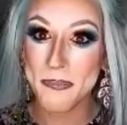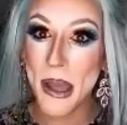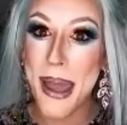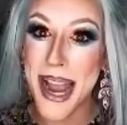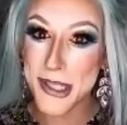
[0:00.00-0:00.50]

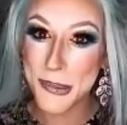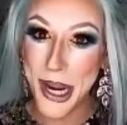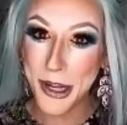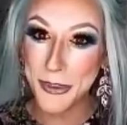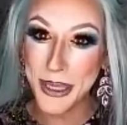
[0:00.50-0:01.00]
that's when
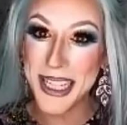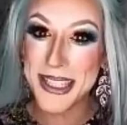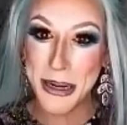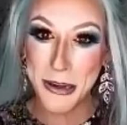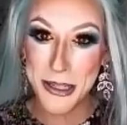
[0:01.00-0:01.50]
I really
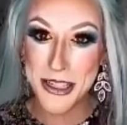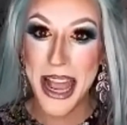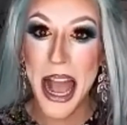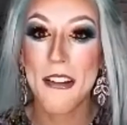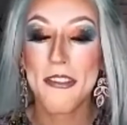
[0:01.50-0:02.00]
started to
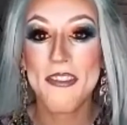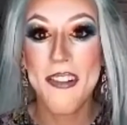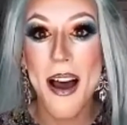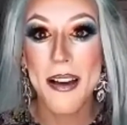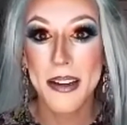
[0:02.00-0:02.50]
have
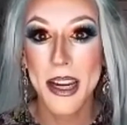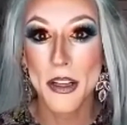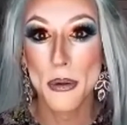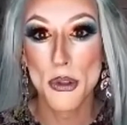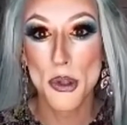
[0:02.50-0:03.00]
fun and
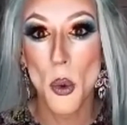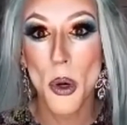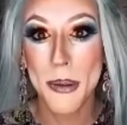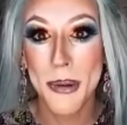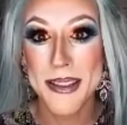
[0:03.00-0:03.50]

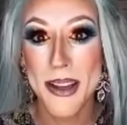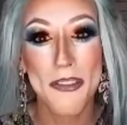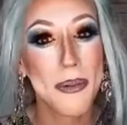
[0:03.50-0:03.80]
enjoy myself.